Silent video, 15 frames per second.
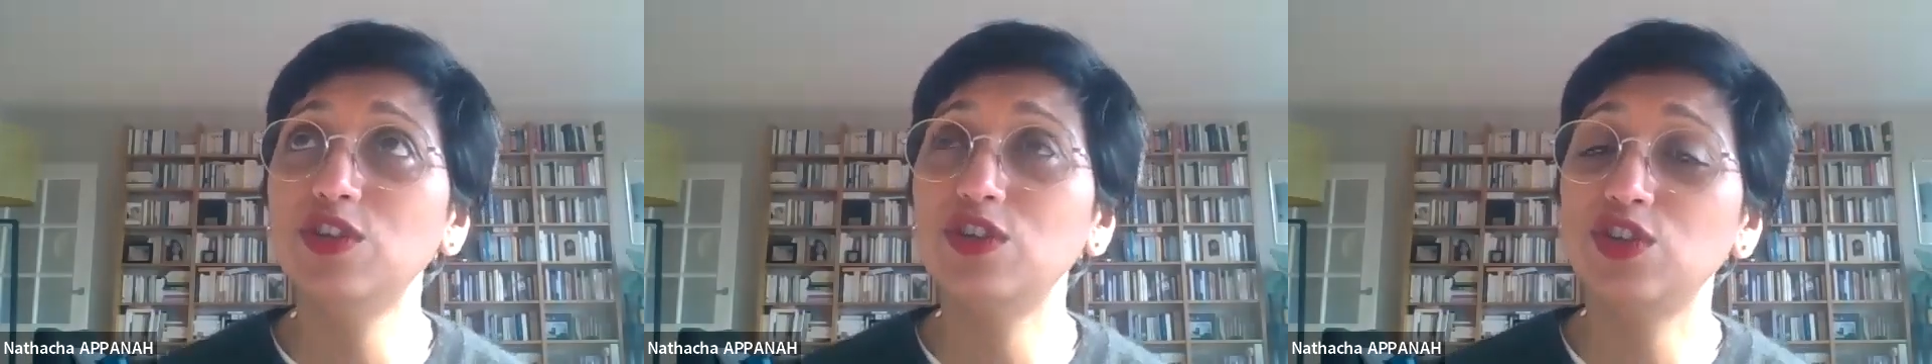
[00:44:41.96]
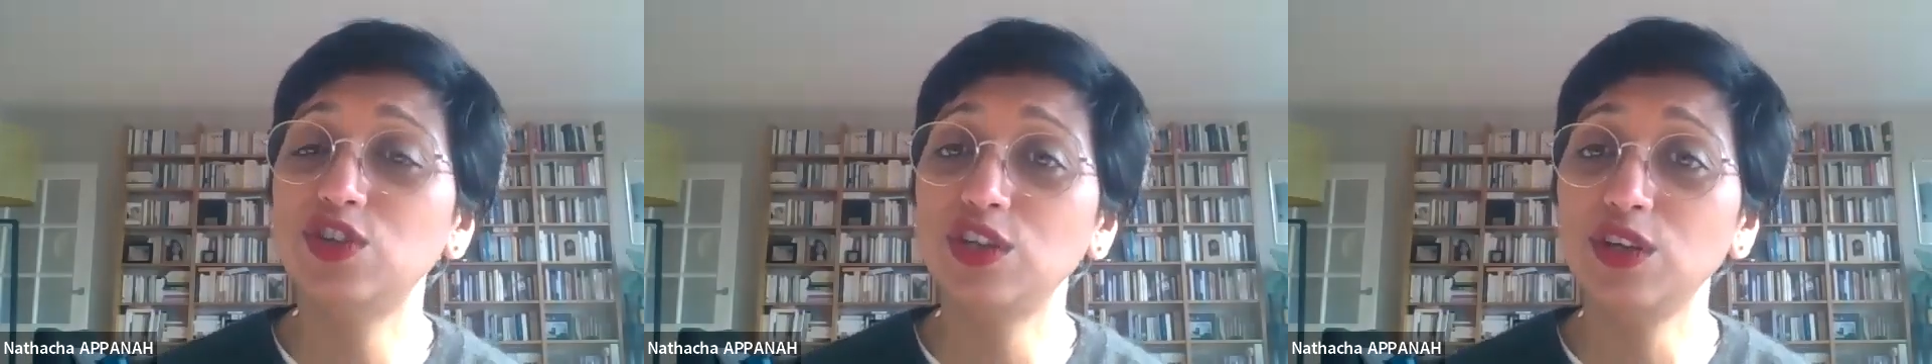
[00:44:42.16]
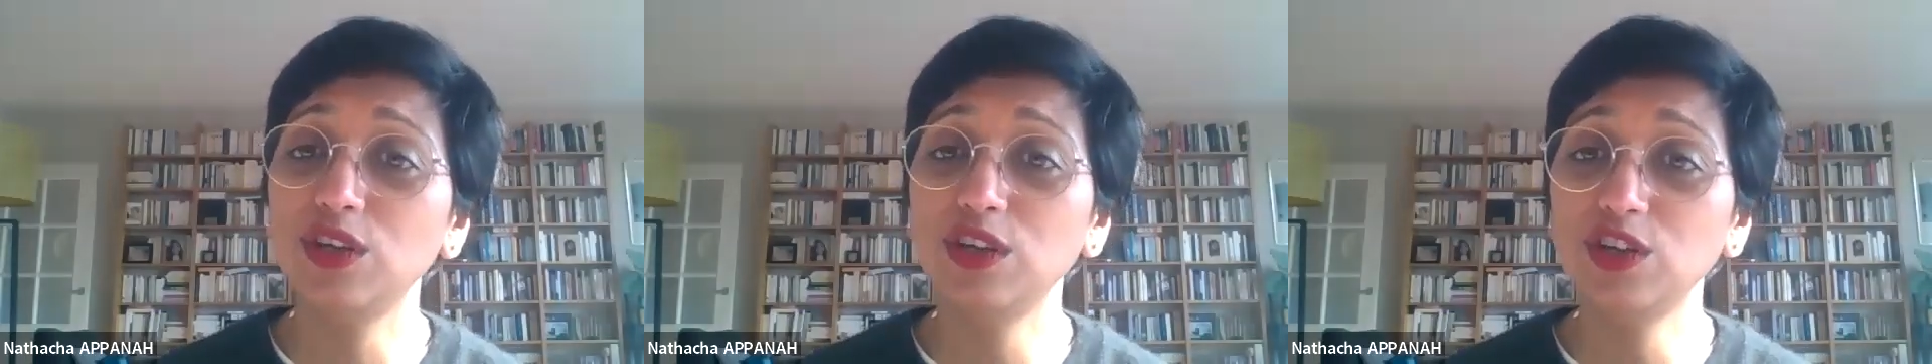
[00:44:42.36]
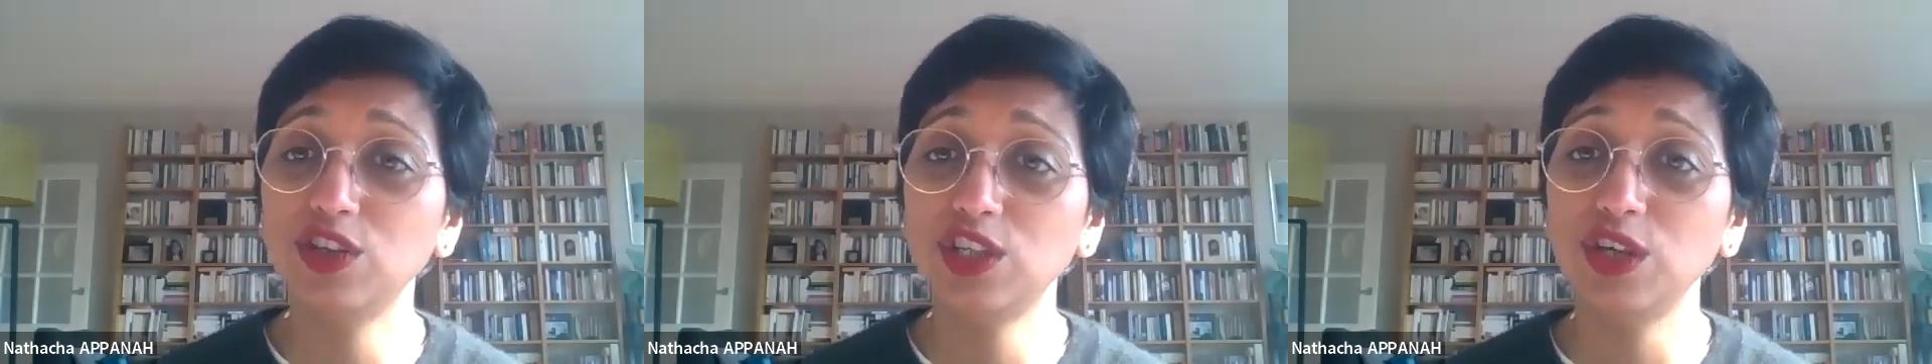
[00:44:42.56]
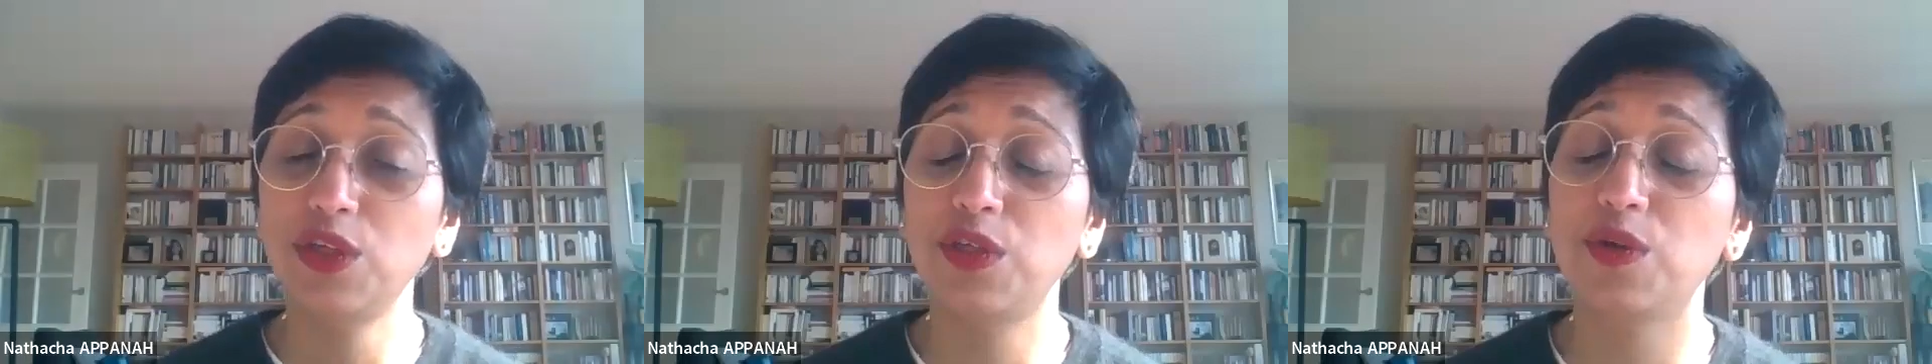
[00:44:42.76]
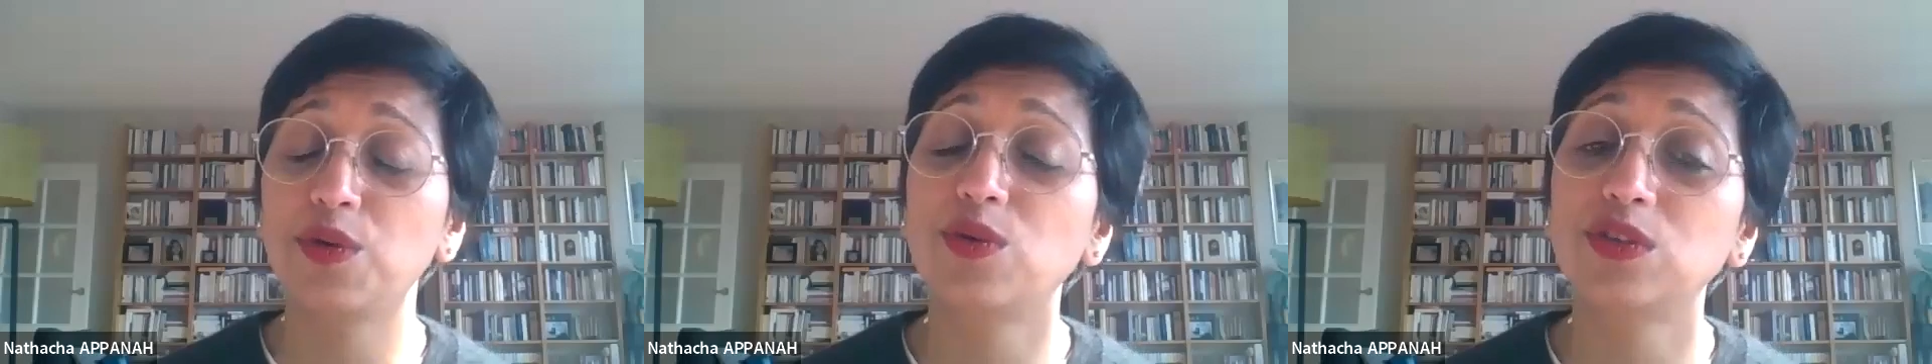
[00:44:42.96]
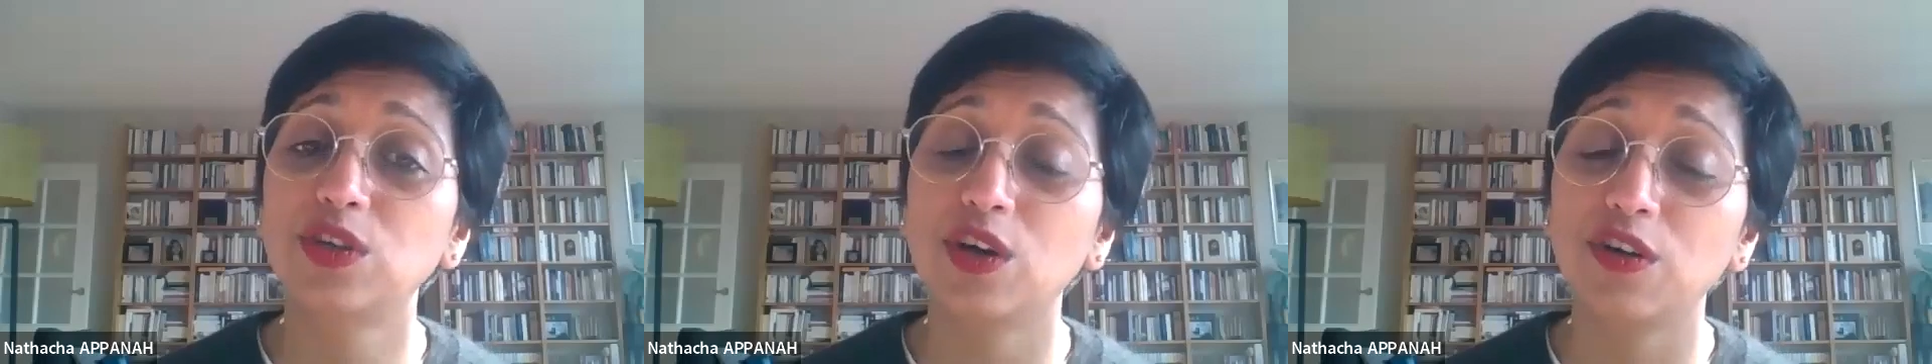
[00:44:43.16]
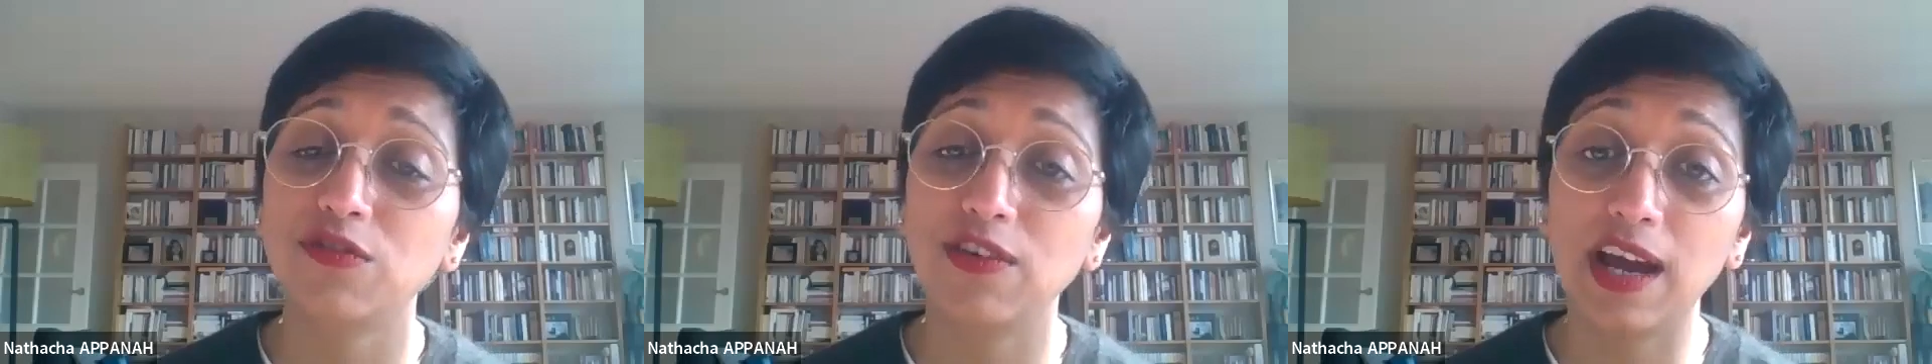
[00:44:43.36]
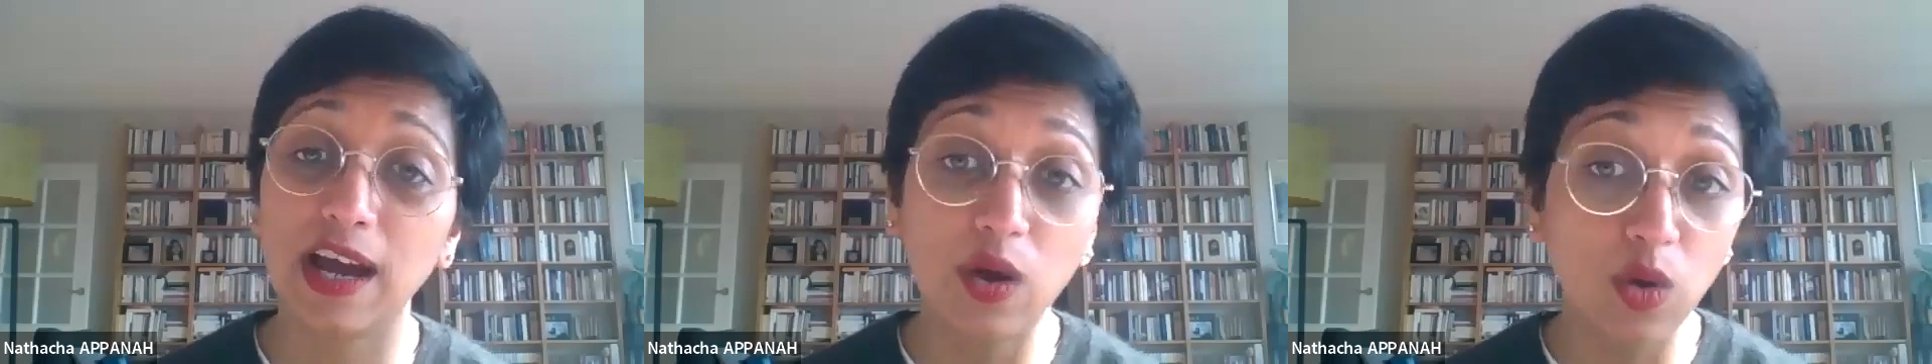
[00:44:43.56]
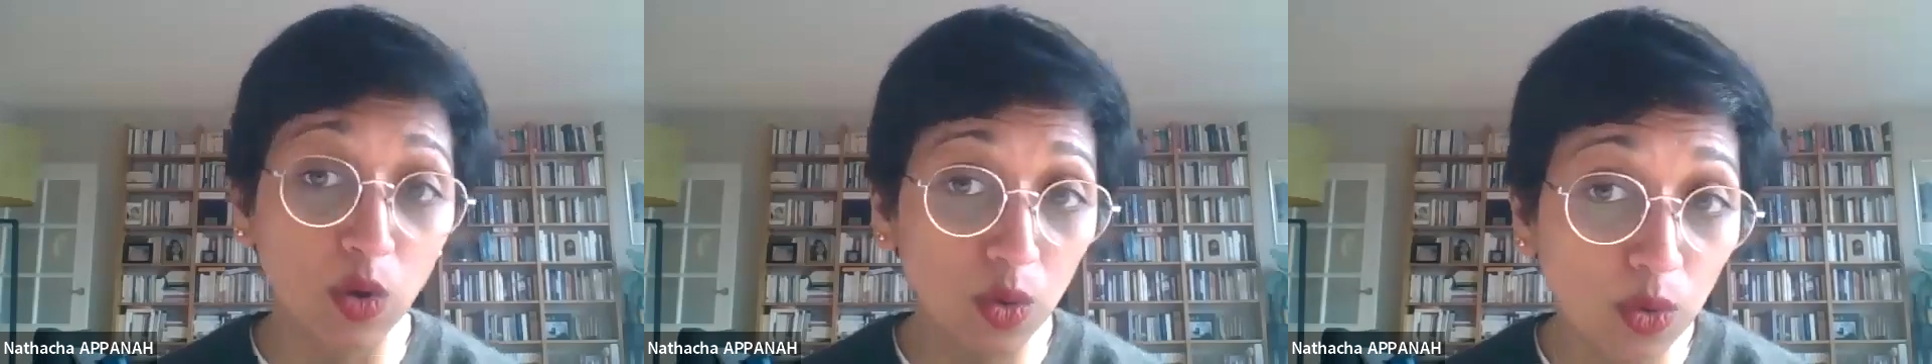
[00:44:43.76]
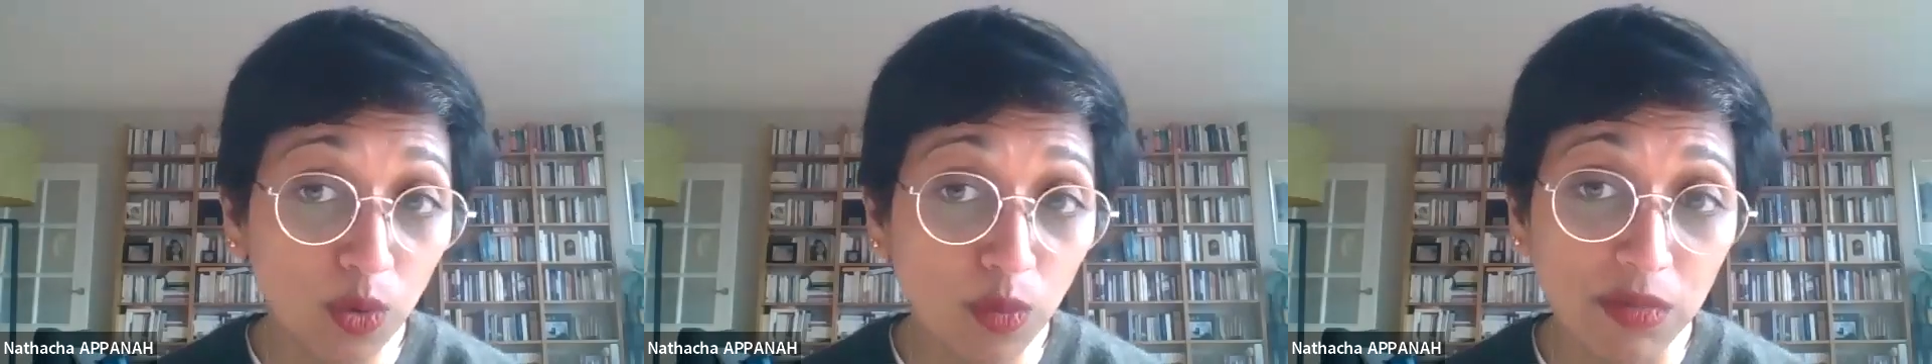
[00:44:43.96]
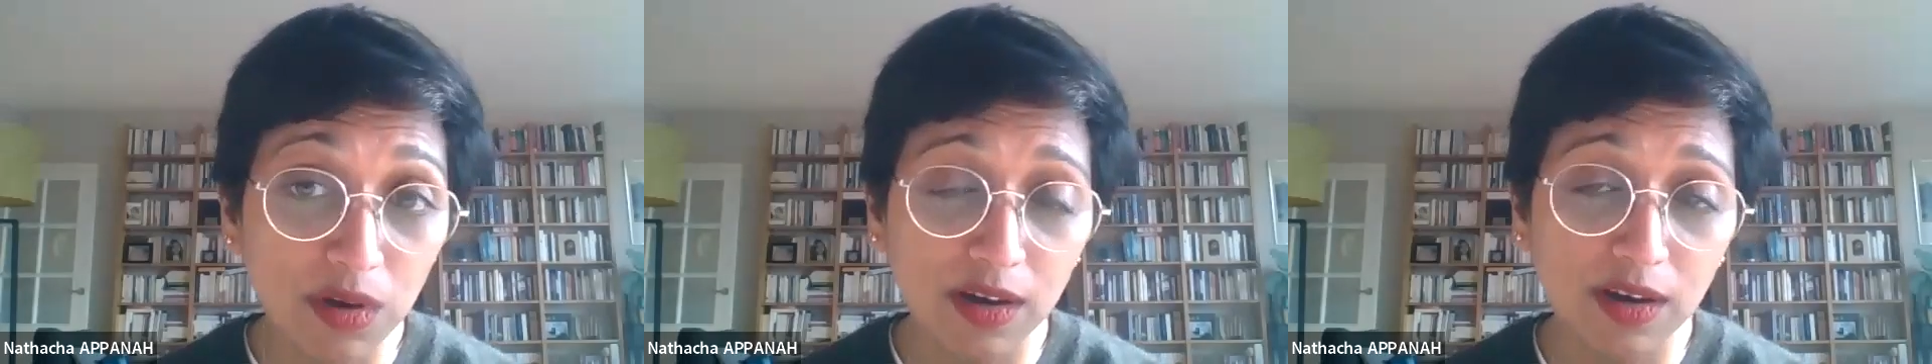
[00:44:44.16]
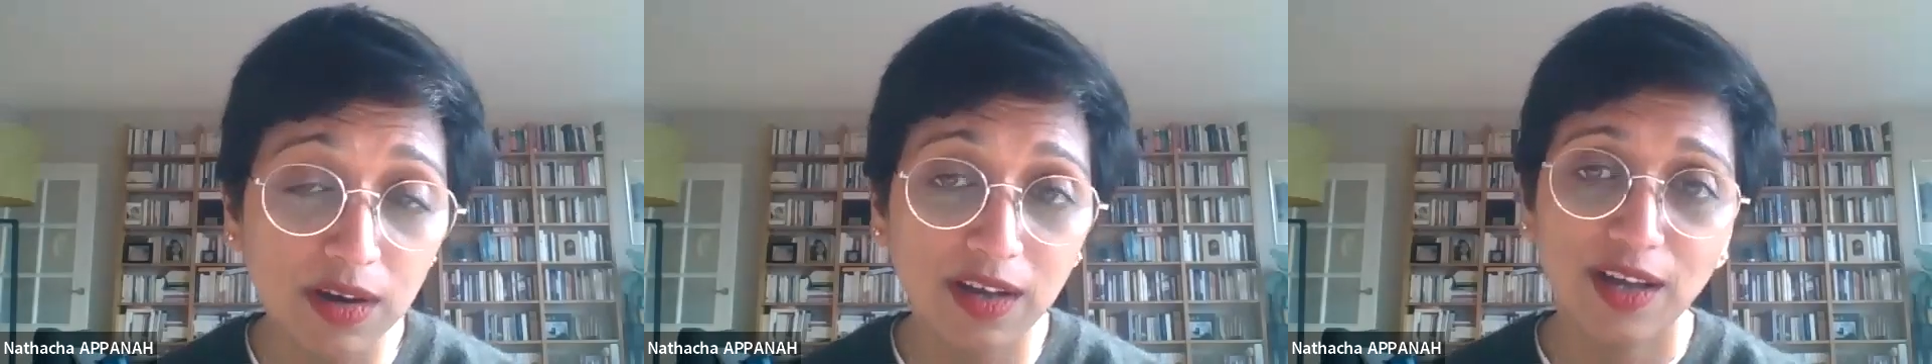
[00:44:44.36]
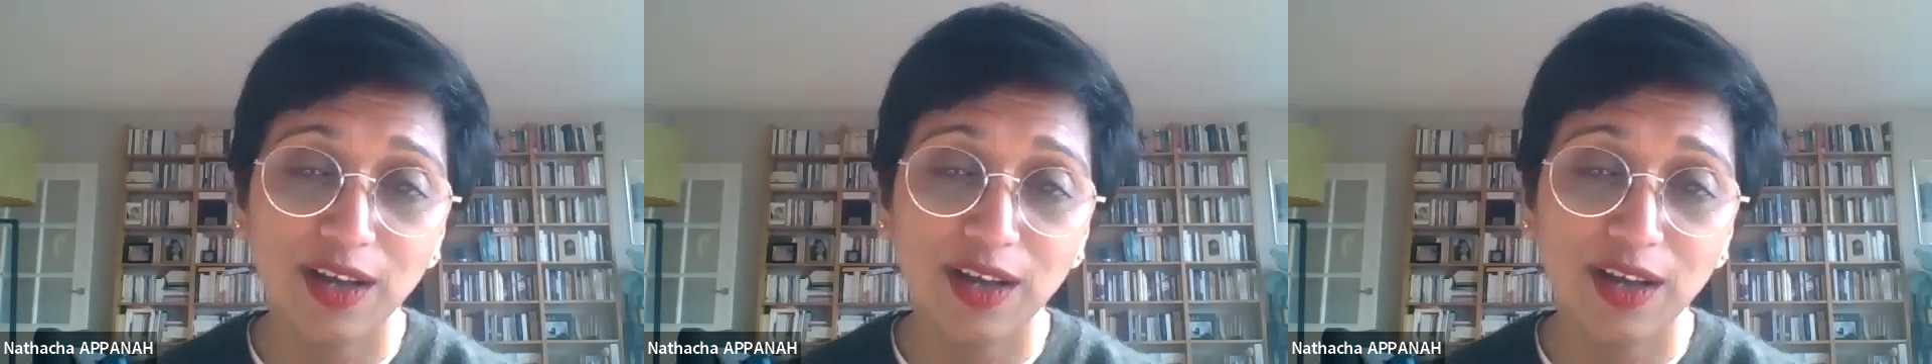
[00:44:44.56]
she thought of La Colombe,